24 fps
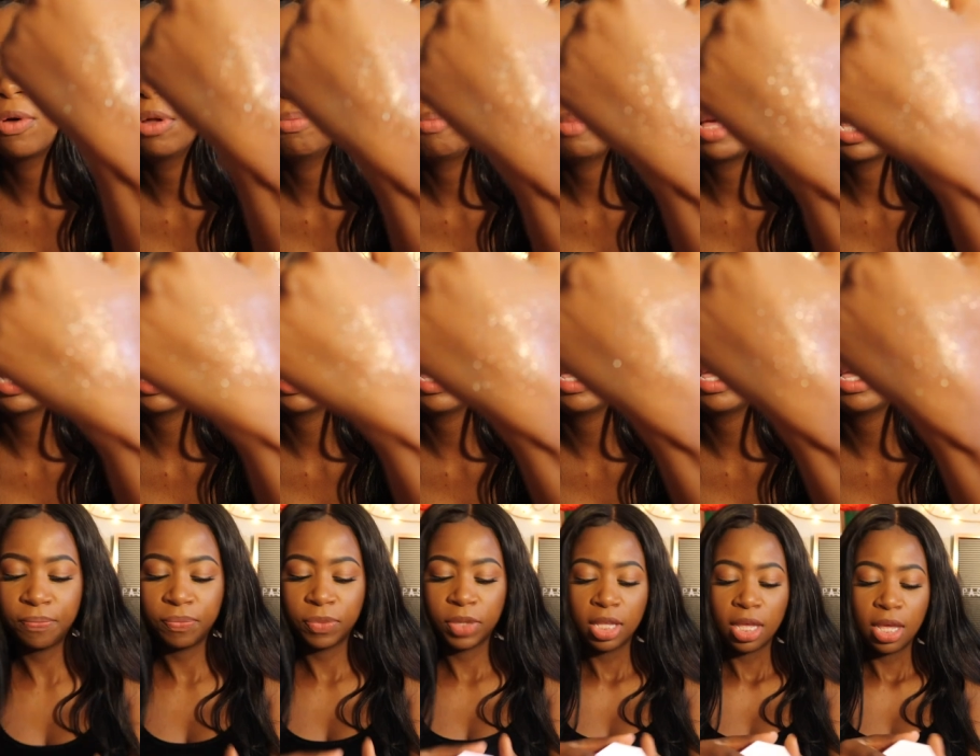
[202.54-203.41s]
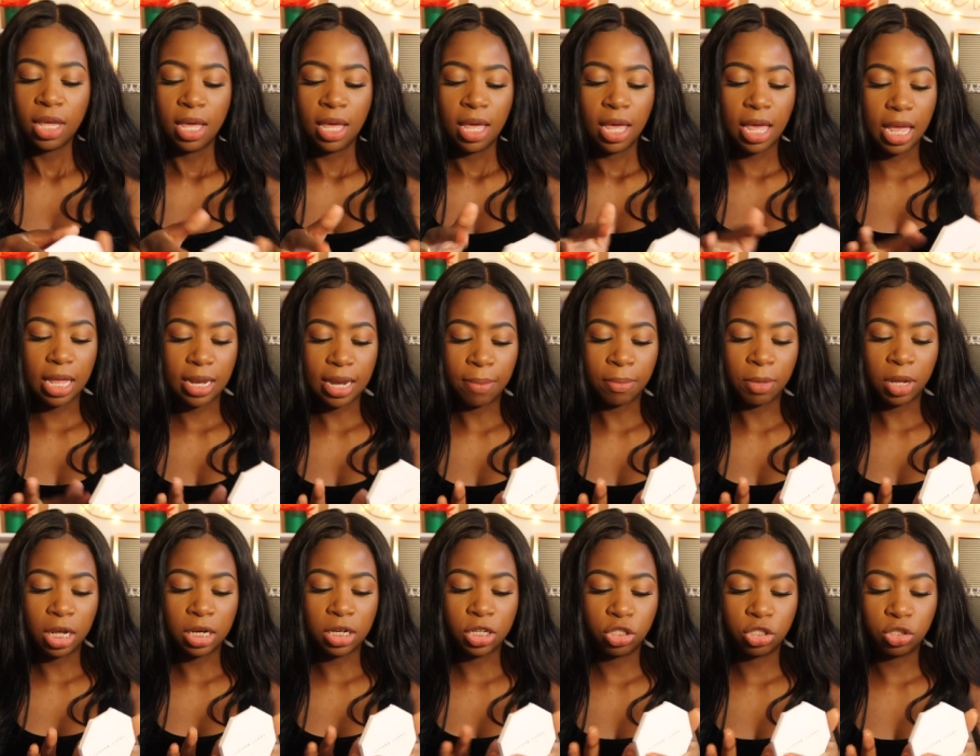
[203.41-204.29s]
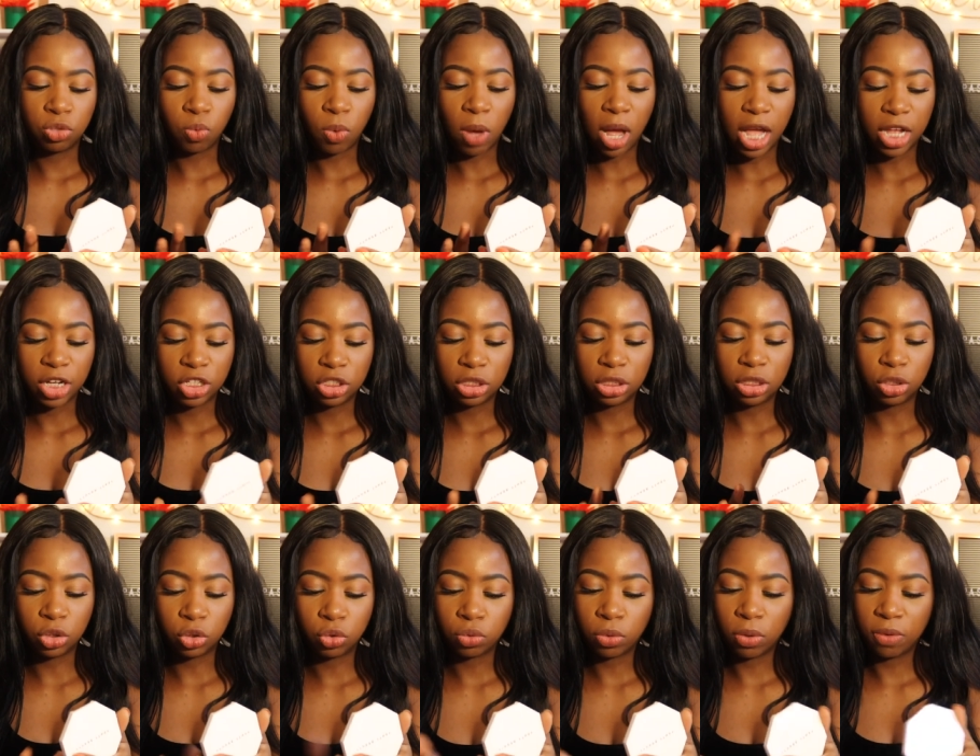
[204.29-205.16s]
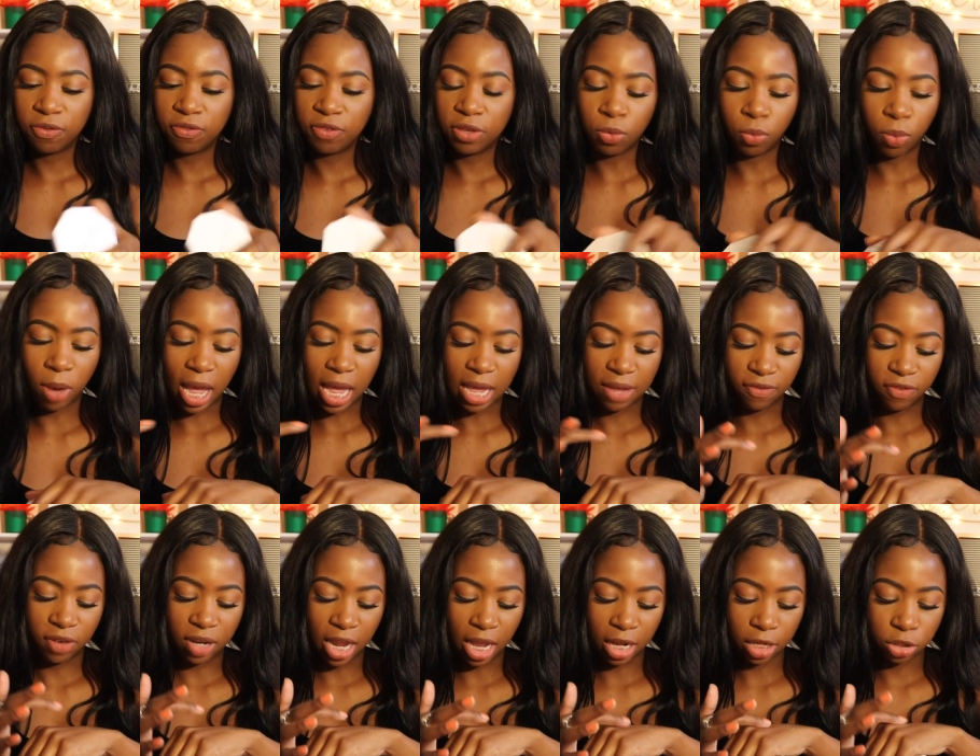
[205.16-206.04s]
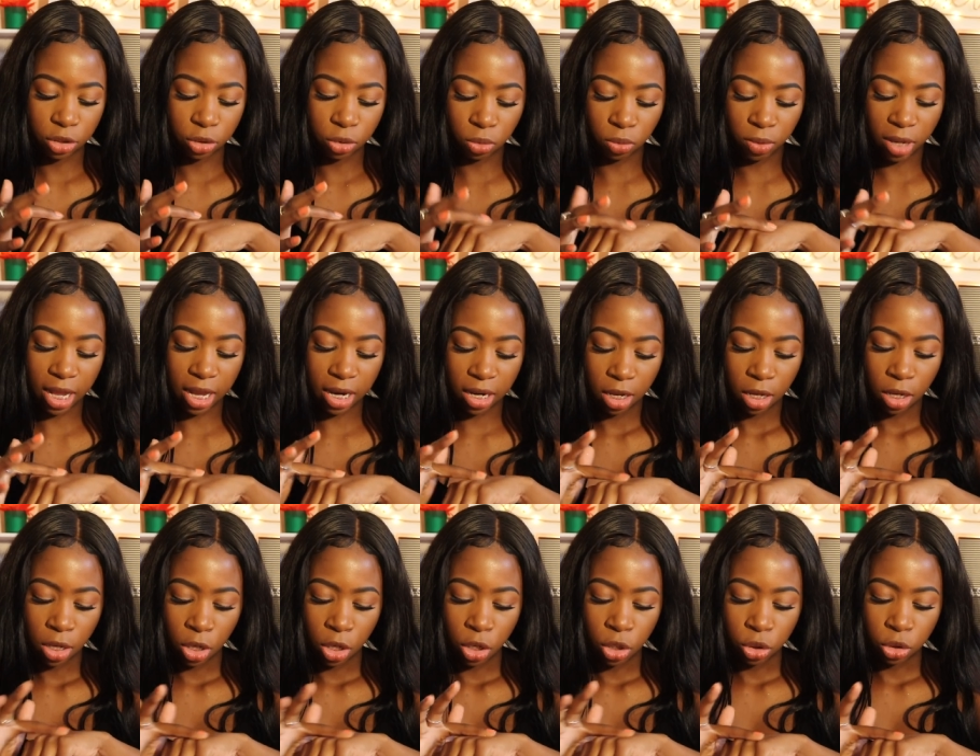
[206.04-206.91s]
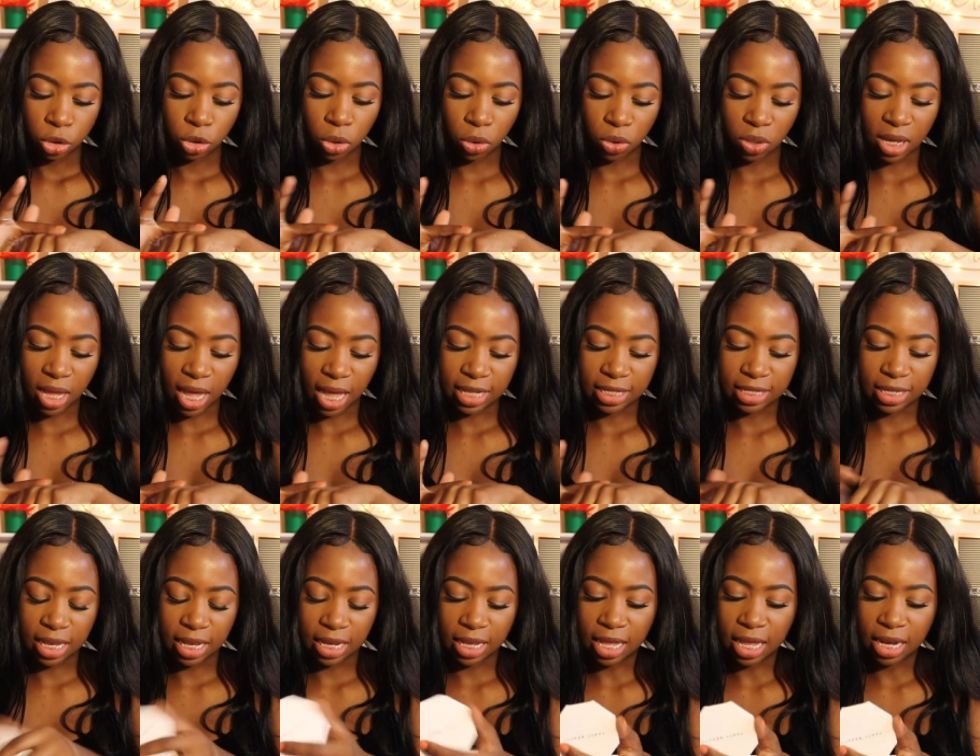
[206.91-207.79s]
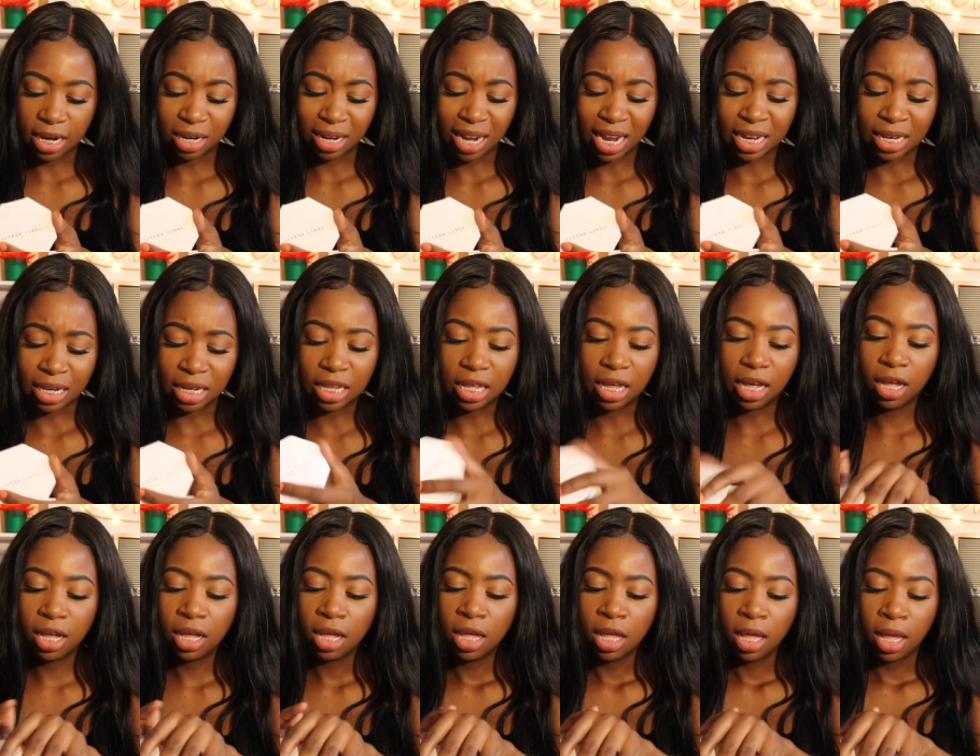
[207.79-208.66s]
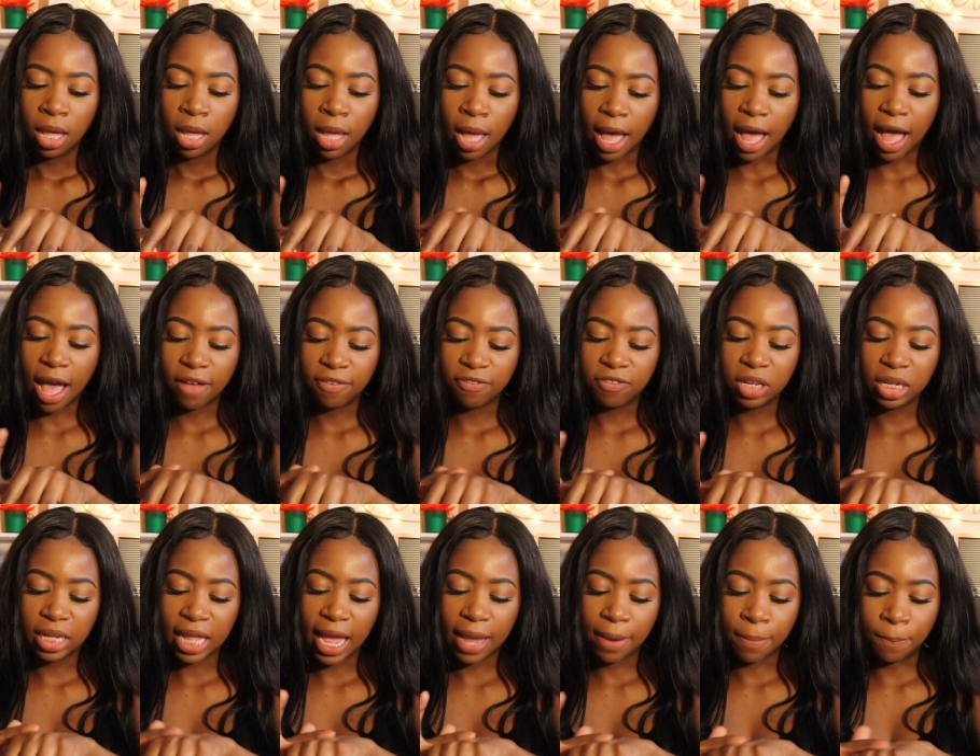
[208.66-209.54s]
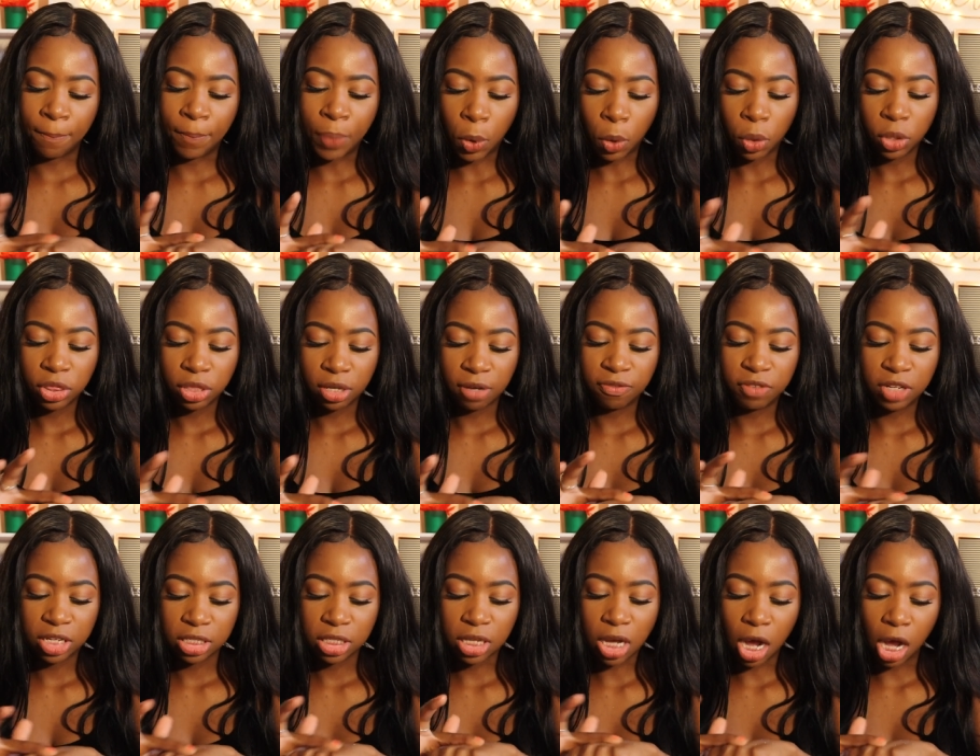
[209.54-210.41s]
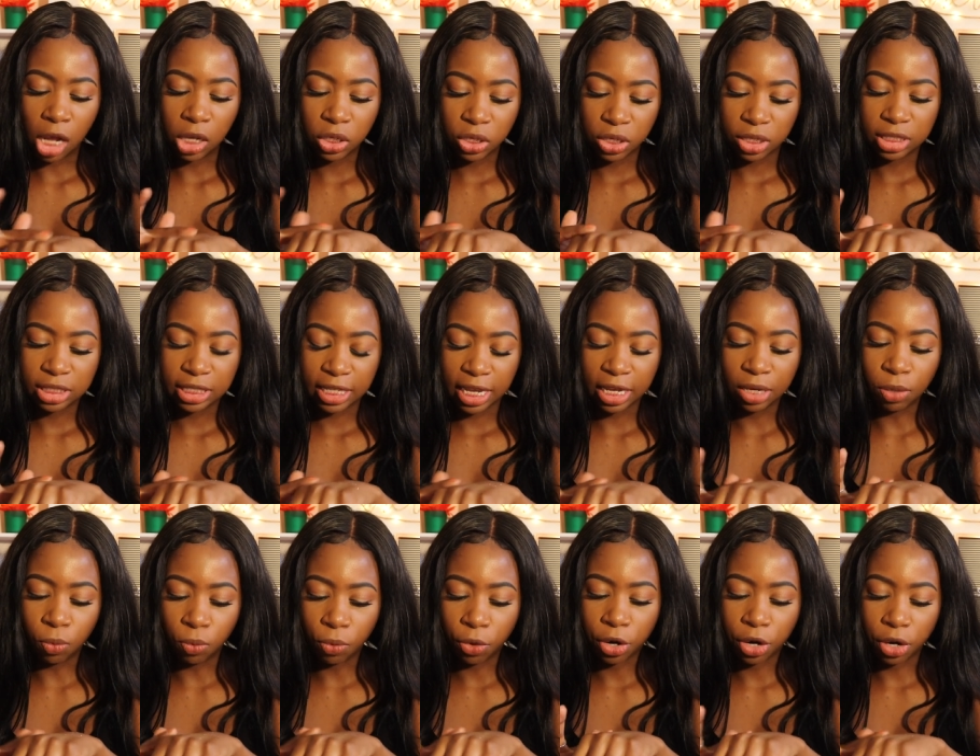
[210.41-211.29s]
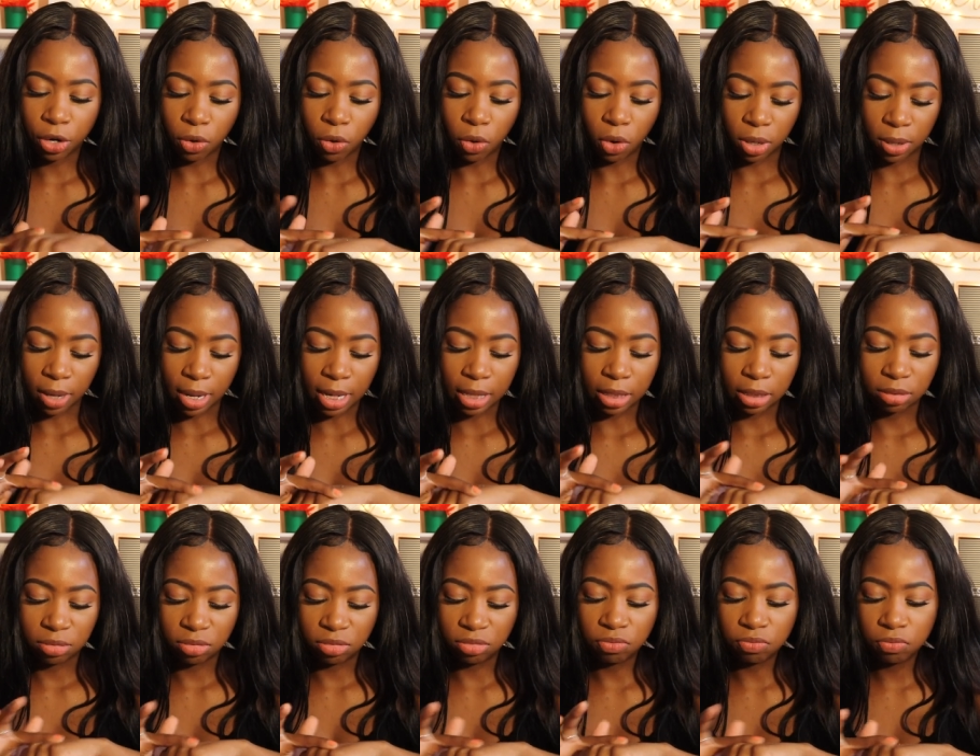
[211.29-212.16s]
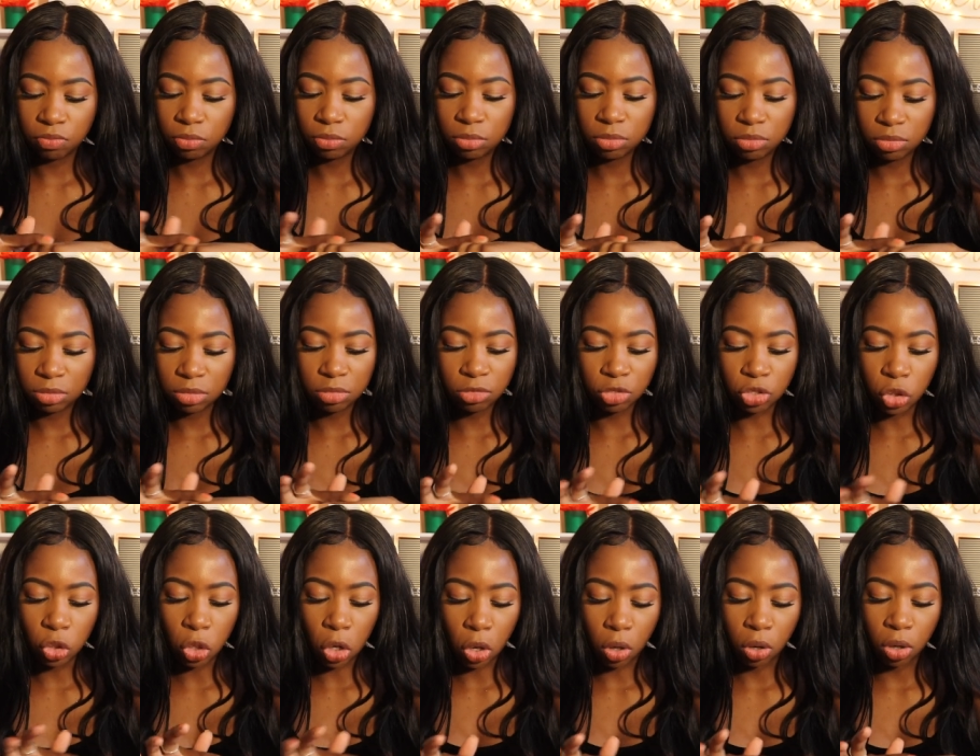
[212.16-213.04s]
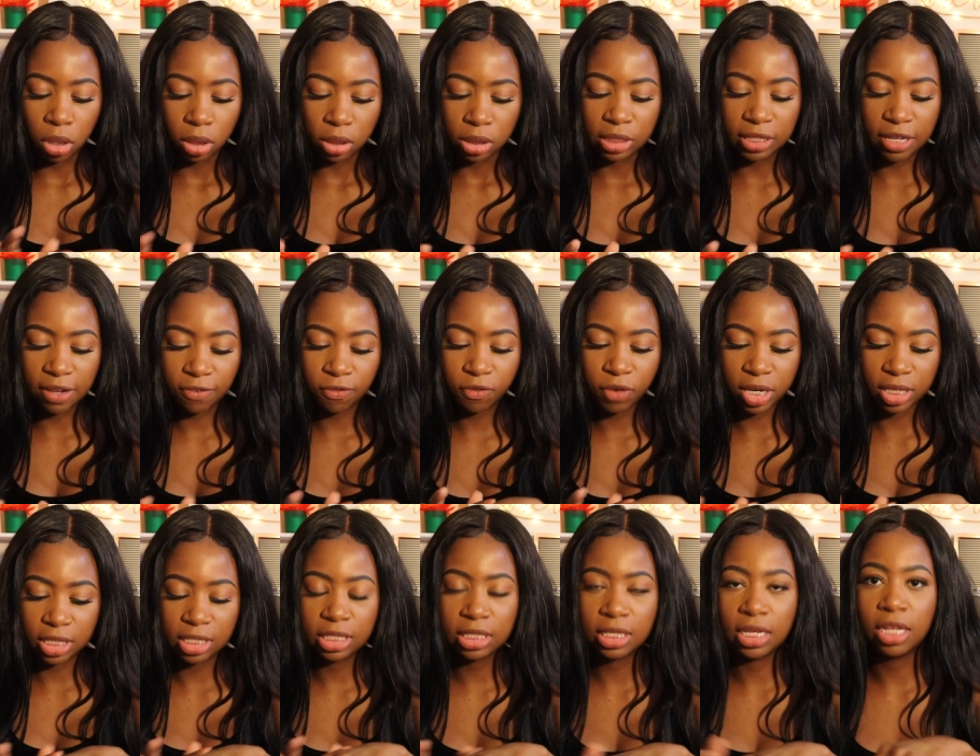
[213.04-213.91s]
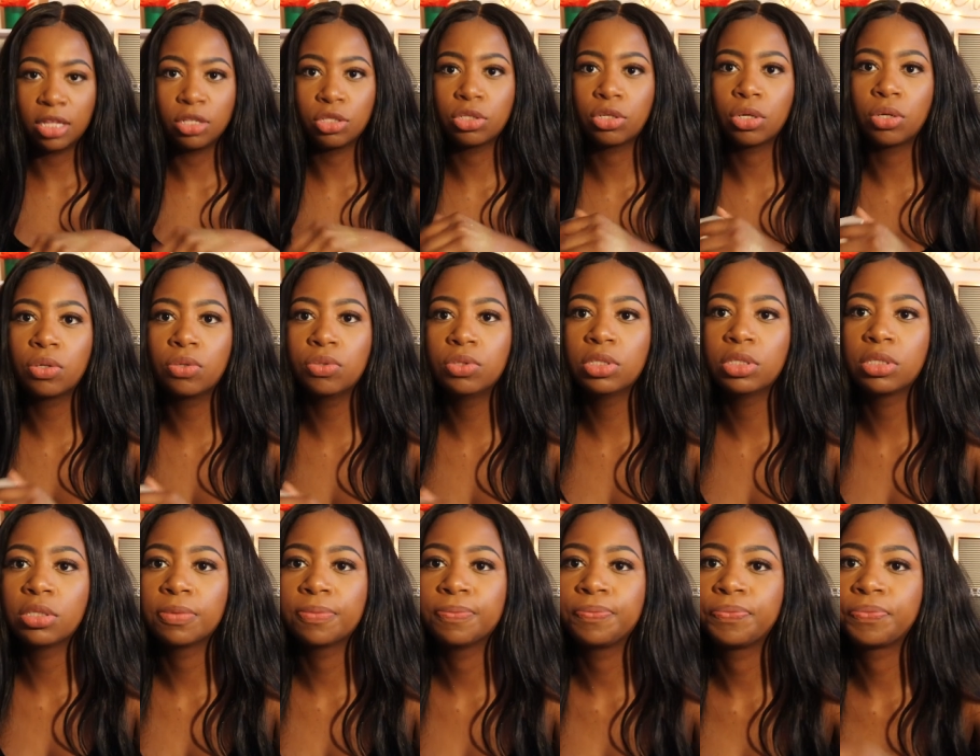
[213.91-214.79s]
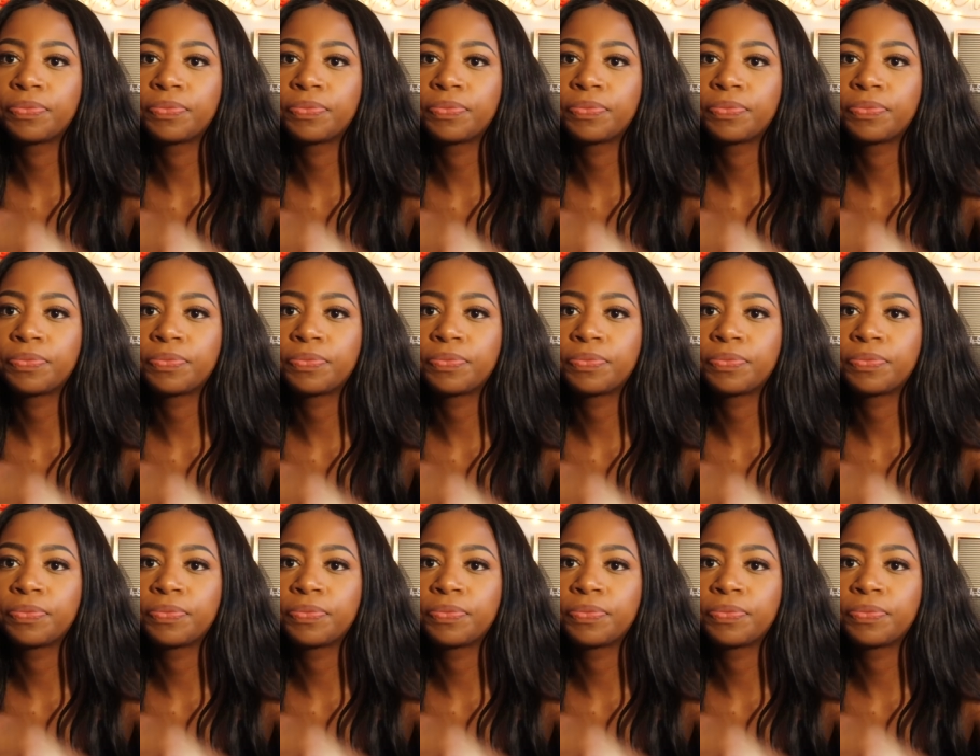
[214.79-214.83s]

on my hand and i'm gonna swatch the trophy wife next to it so you guys can get an idea I feel like both of these colors can work on, you know, different skin tones.